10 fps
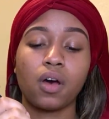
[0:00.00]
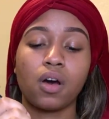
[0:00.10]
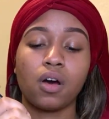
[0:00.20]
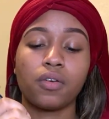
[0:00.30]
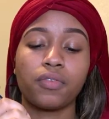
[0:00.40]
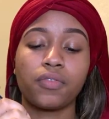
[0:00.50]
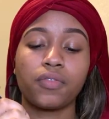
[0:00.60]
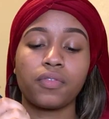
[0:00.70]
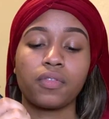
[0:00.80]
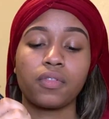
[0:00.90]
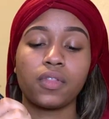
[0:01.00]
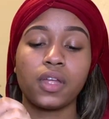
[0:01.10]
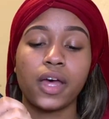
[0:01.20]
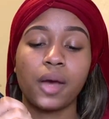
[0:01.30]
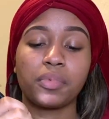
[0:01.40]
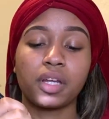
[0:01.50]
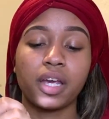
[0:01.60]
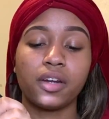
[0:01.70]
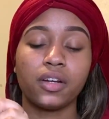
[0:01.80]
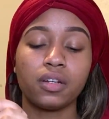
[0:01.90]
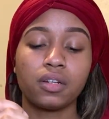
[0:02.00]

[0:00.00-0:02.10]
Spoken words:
off the applicator,